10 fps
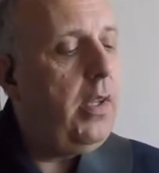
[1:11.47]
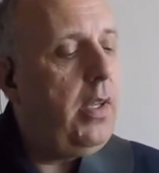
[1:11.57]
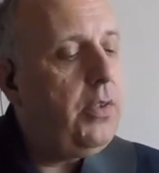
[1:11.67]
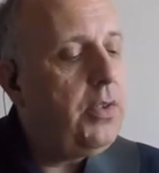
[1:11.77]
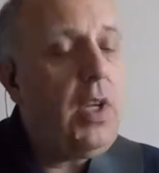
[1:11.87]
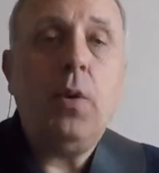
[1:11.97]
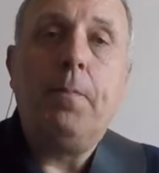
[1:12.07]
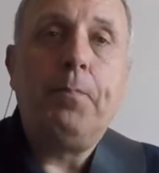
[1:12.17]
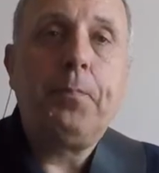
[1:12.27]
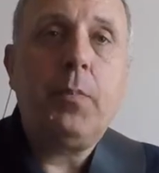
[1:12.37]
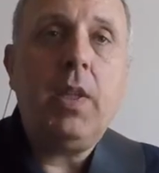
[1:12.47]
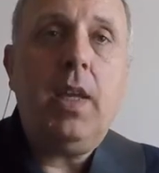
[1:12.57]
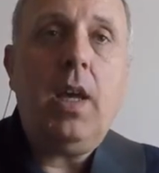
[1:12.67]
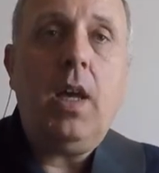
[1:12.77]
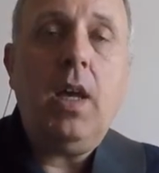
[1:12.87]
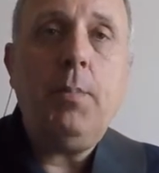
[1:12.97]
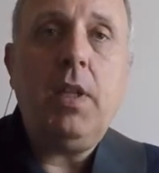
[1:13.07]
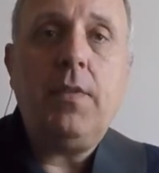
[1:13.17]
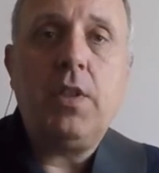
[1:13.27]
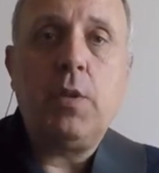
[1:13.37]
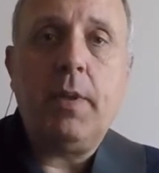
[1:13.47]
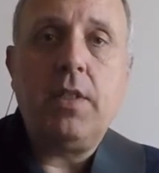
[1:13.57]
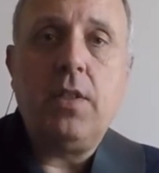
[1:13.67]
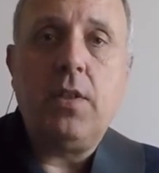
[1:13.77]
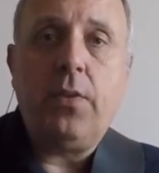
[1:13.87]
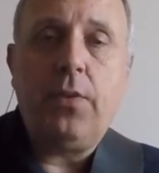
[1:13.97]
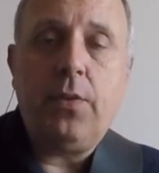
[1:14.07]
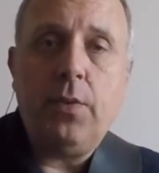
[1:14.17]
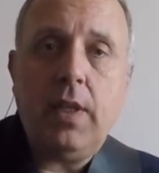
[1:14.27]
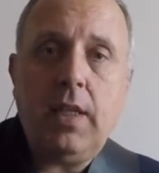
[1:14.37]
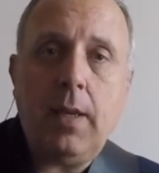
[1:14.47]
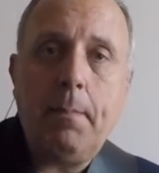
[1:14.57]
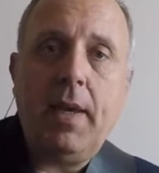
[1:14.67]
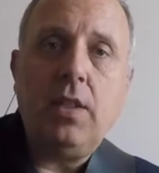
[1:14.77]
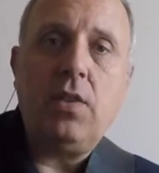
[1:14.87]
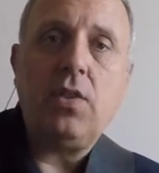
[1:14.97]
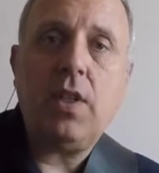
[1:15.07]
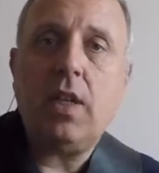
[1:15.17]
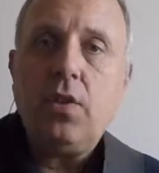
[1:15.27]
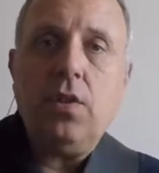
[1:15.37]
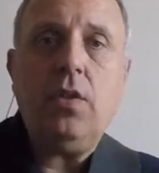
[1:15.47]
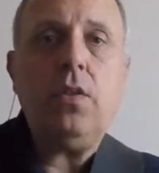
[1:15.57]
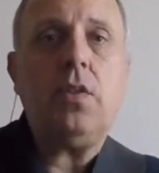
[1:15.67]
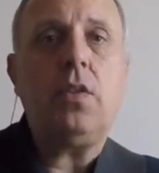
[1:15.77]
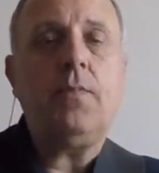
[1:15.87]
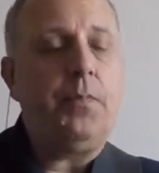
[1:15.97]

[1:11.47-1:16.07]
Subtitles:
So, I believe this is split into 3 major sections,